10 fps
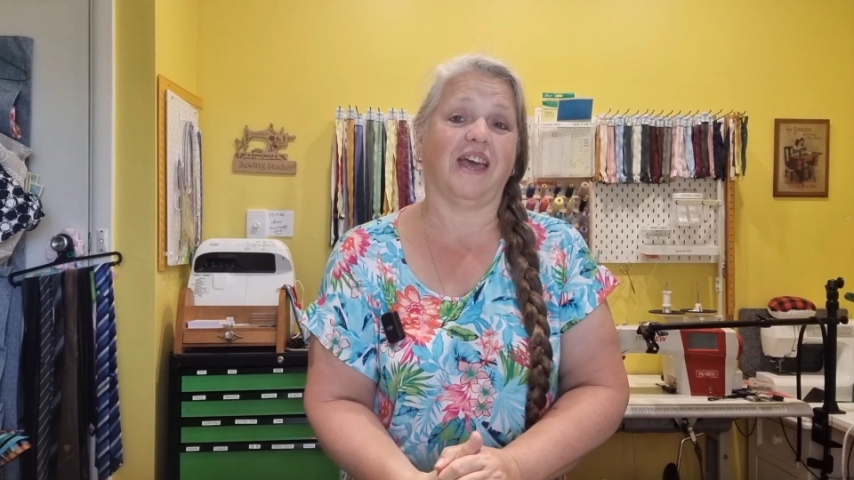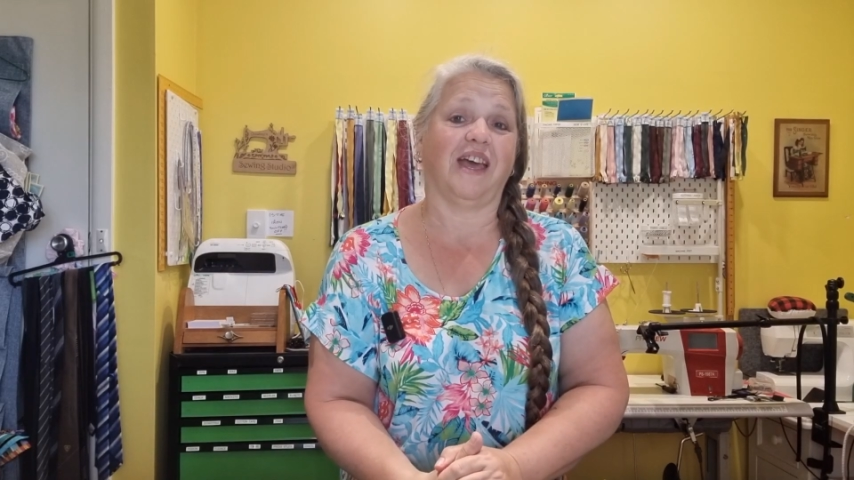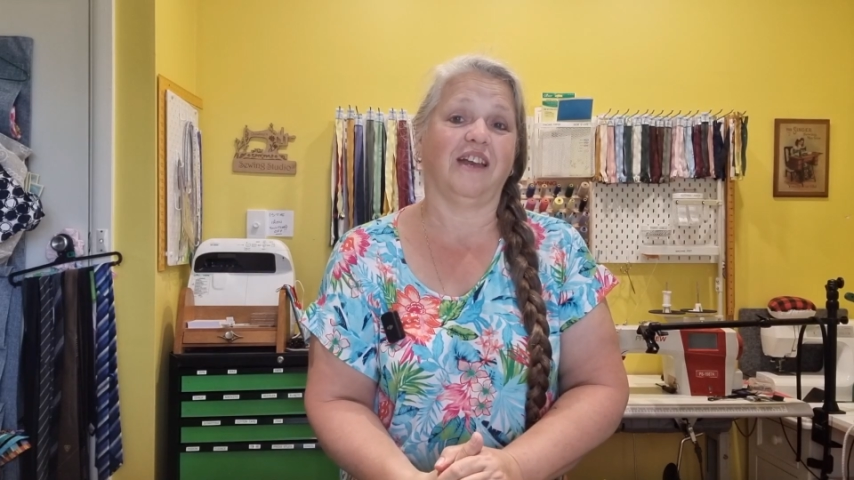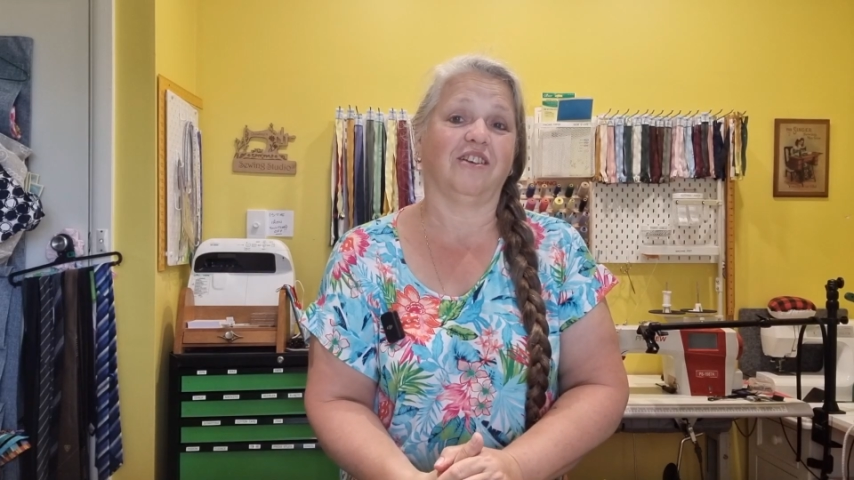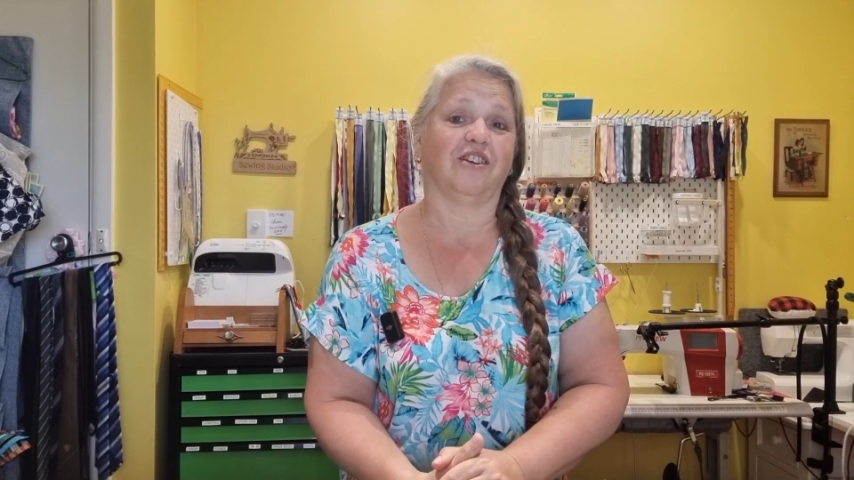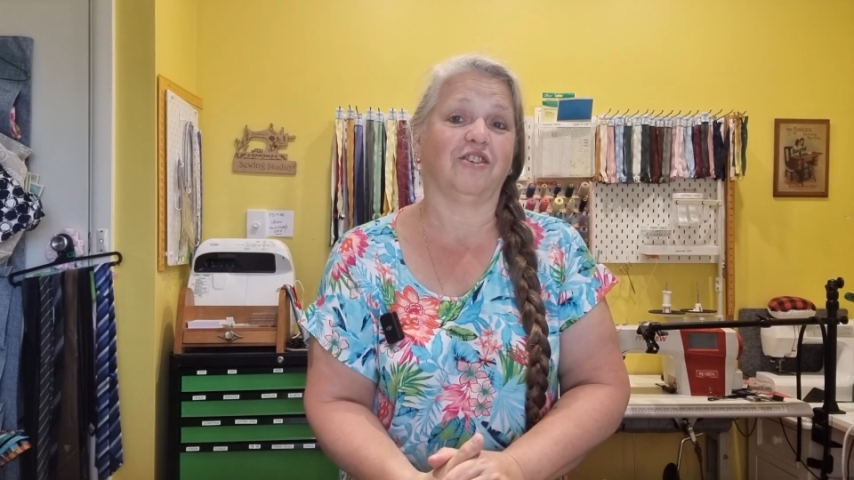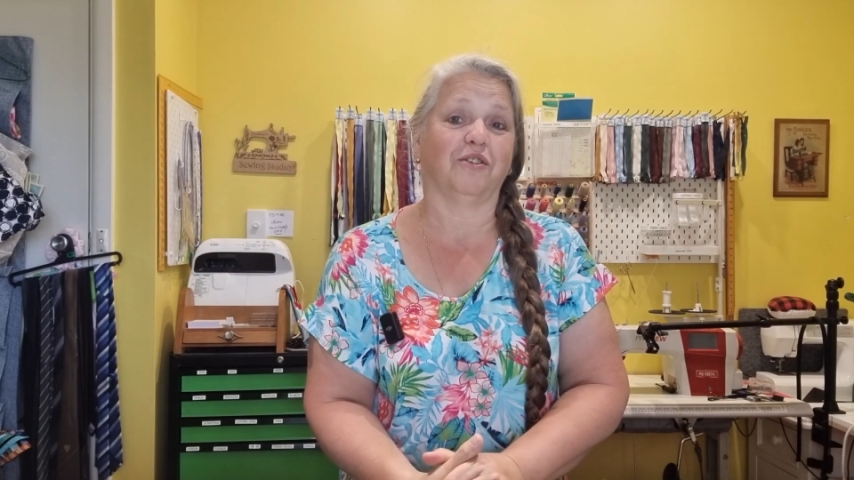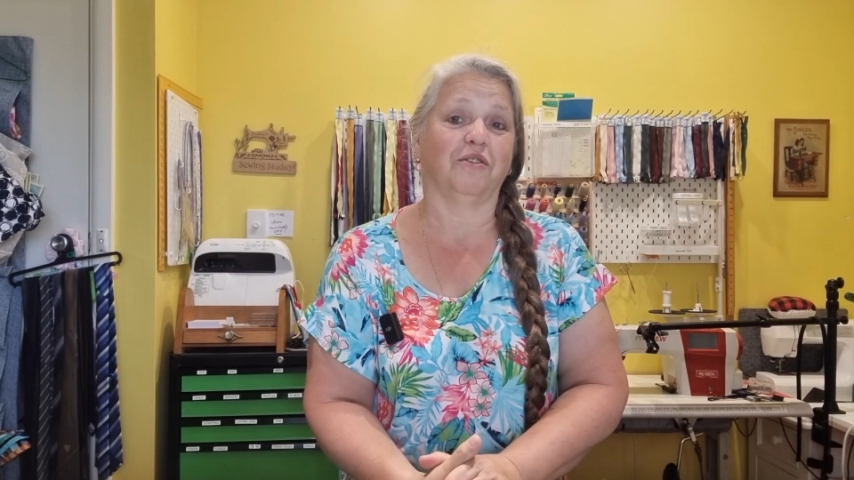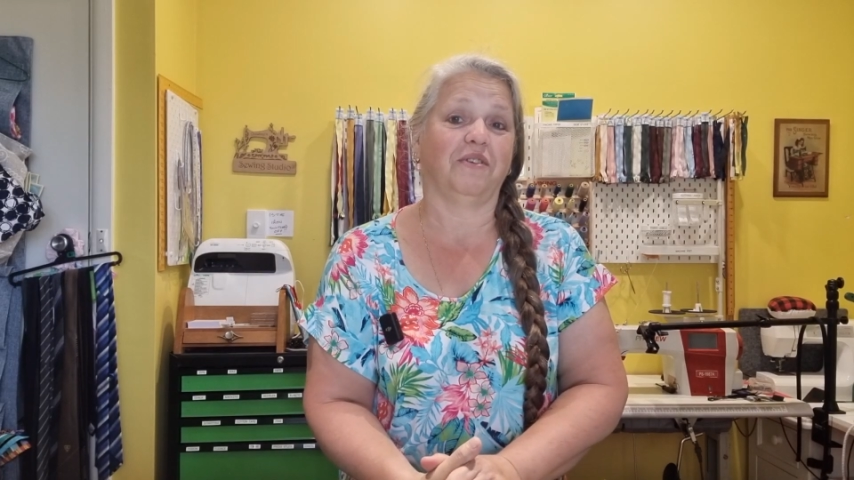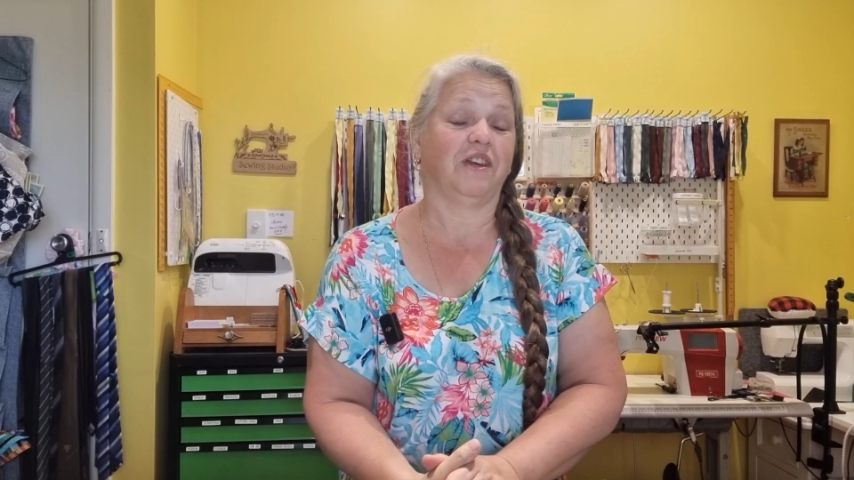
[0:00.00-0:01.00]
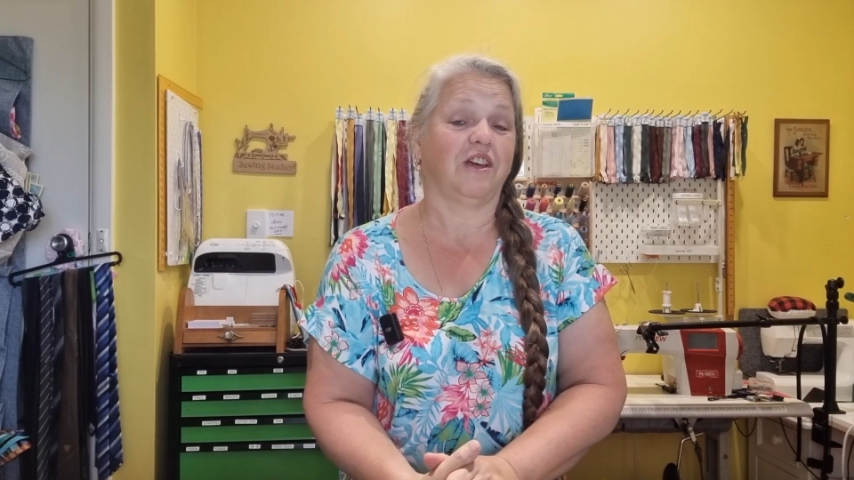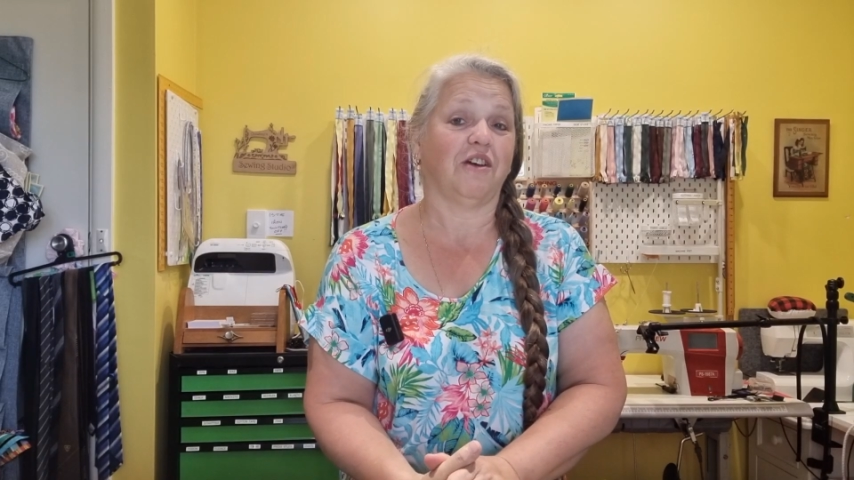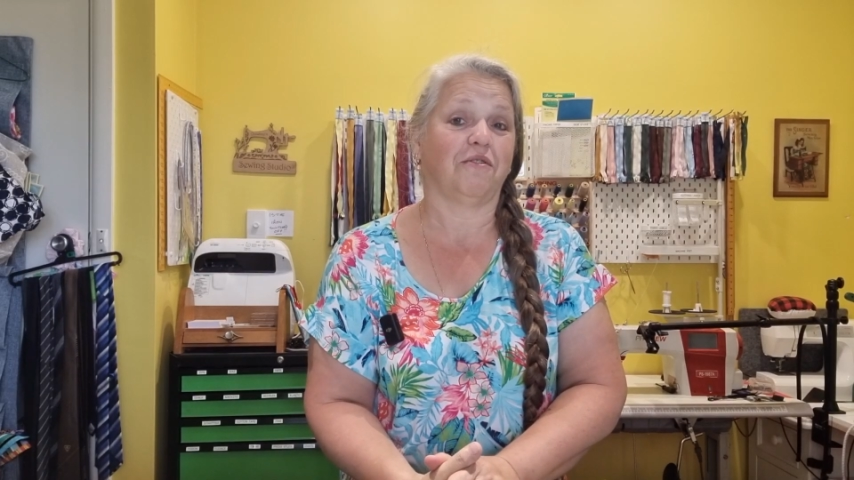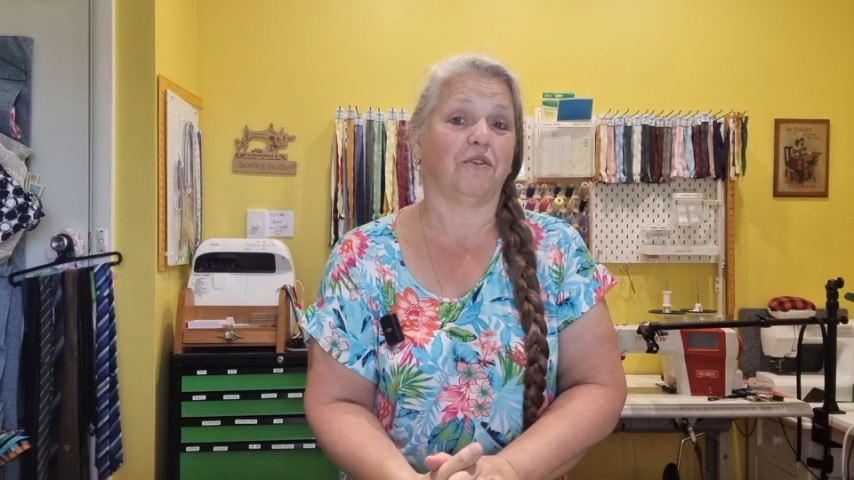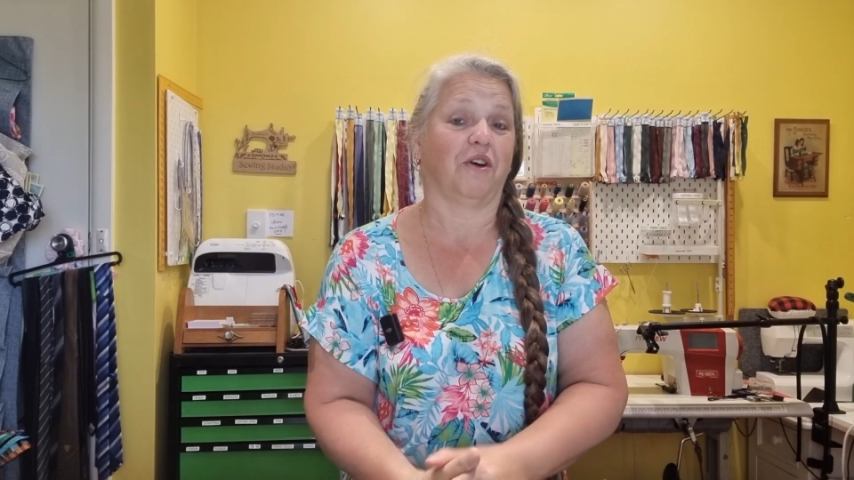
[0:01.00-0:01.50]
and do a
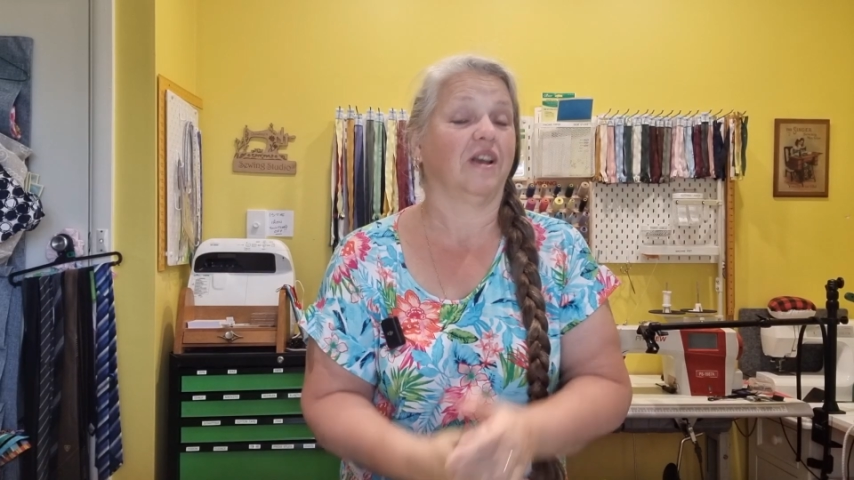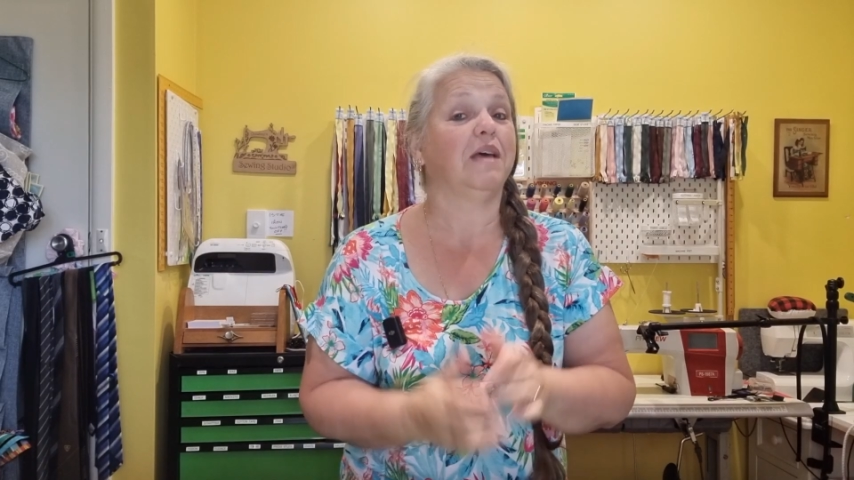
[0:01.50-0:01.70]
video for it.